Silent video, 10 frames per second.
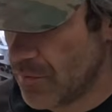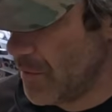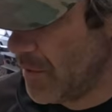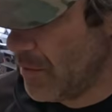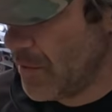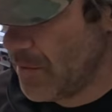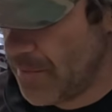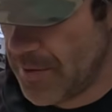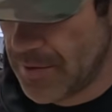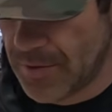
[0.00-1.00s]
really weird
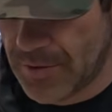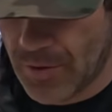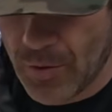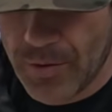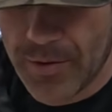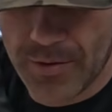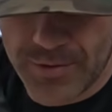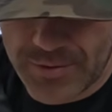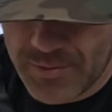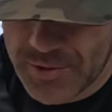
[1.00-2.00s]
piece of sequoia that
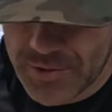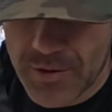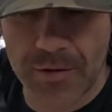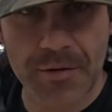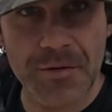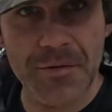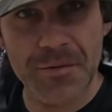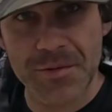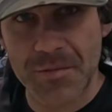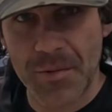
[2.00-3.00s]
someone started to do
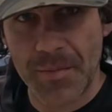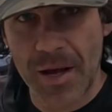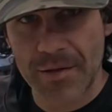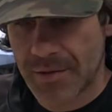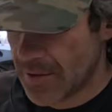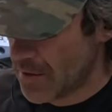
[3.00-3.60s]
some epoxy